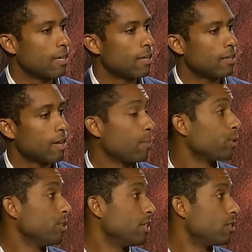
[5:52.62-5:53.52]

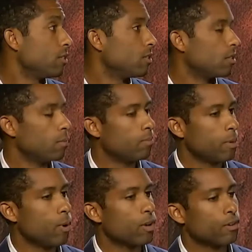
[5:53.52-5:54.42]
opportunities to be
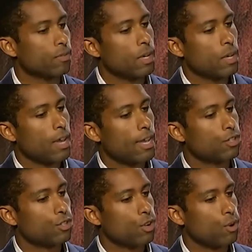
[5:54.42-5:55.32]
part of. And
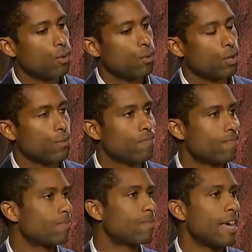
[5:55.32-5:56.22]
so,
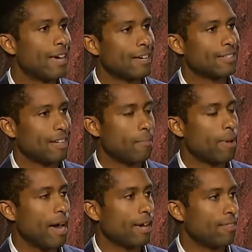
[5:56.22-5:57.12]
taking a step
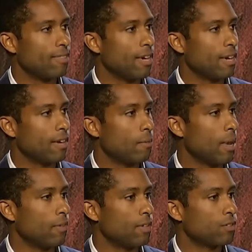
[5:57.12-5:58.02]
back and thinking
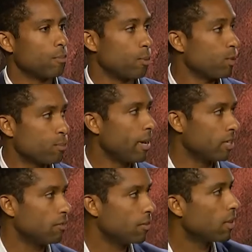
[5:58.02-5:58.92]
about this from the
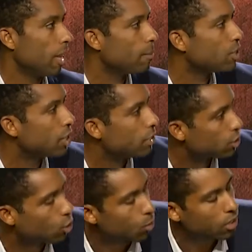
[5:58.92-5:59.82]
perspective of climate change,
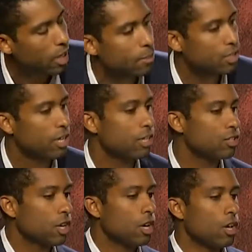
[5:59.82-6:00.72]
global climate change,
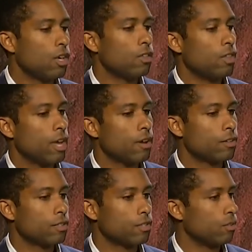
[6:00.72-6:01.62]

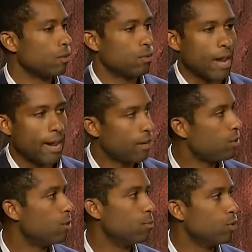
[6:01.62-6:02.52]
there's a
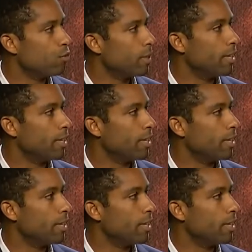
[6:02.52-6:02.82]
radical movement and